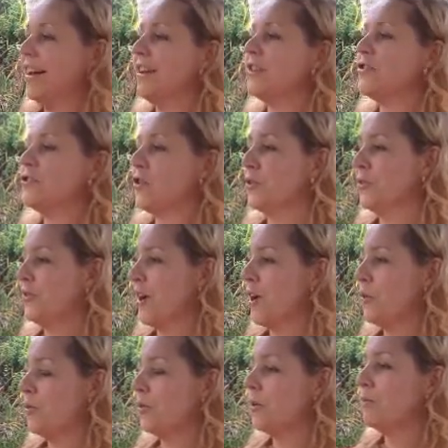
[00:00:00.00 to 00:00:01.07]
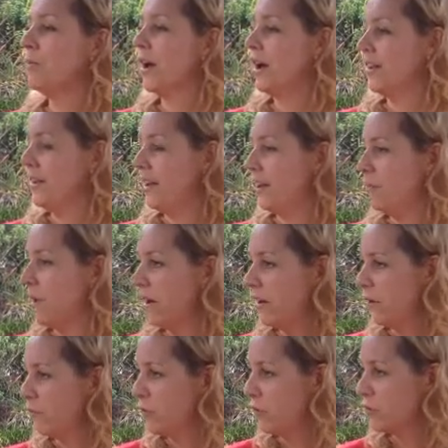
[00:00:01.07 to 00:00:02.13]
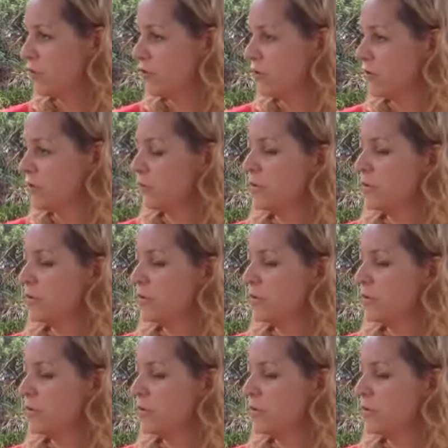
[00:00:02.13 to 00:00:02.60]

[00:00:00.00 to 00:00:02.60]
it shut down the pain in my emotions.